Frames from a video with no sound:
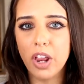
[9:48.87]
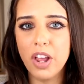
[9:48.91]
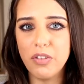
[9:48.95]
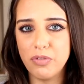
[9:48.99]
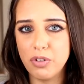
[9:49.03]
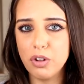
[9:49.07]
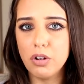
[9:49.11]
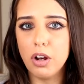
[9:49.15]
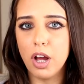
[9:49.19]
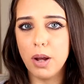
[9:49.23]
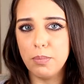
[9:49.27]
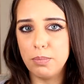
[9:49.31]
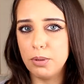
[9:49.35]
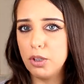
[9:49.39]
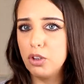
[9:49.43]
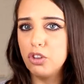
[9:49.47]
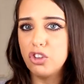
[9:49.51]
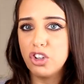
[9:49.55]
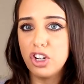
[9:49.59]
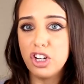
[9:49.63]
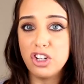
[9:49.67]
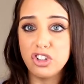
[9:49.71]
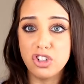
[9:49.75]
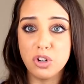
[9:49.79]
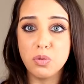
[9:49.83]
If you like blue
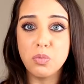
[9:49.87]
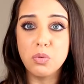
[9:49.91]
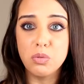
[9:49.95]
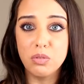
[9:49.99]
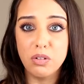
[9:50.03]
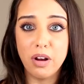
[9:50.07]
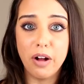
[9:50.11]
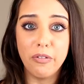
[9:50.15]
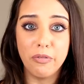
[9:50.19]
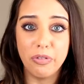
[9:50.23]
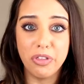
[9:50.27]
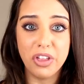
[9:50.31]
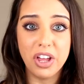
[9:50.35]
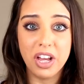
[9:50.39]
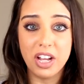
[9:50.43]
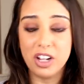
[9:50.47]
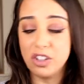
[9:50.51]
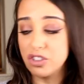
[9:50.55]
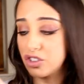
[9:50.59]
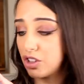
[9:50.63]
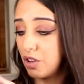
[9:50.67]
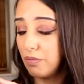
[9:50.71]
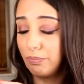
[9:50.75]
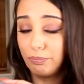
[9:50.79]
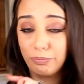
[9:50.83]
cheese, you will love
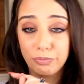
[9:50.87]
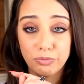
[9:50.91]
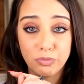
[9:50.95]
these.